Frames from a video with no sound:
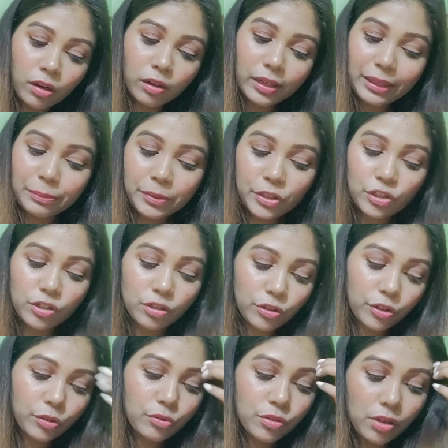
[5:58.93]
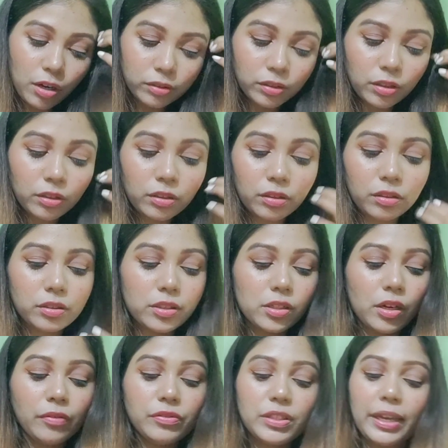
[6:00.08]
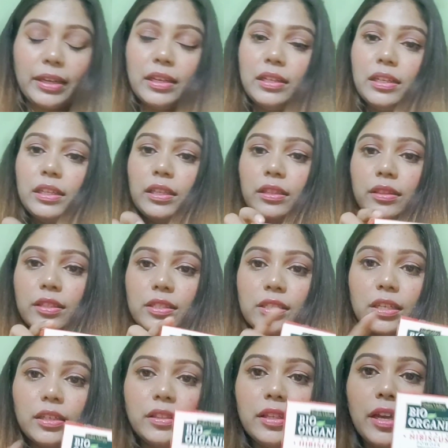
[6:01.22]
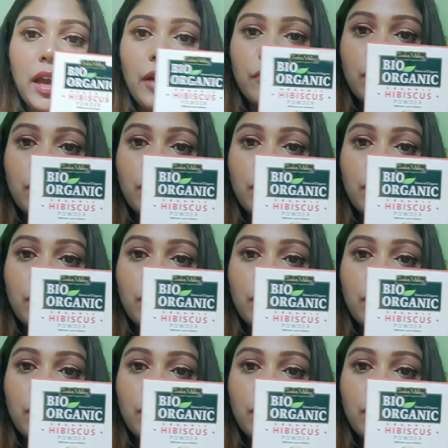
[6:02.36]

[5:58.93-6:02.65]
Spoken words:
Let me just introduce the other stuff. Secondly, in this kit they have